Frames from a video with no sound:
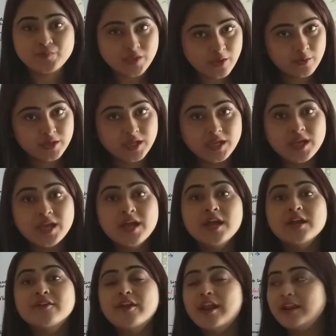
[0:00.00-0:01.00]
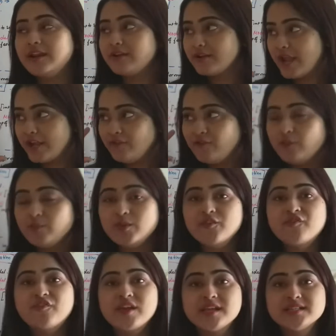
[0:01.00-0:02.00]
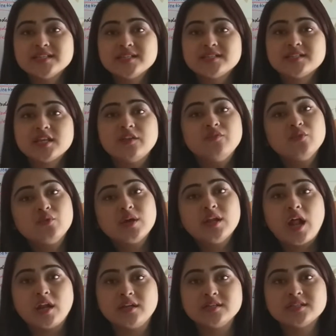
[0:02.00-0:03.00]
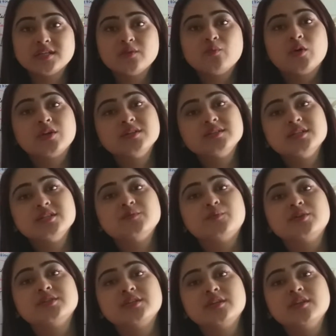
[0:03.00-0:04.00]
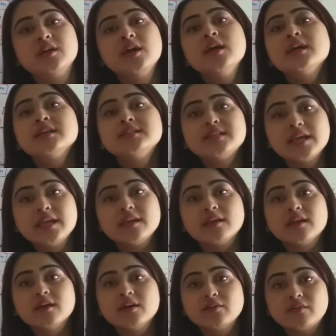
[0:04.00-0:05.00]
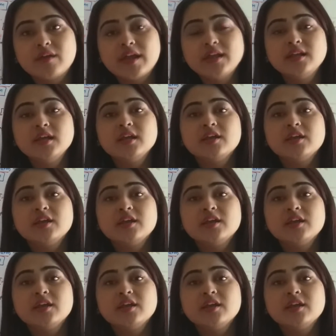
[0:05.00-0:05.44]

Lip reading: Okay, right from the face itself you can understand what is this person saying, right?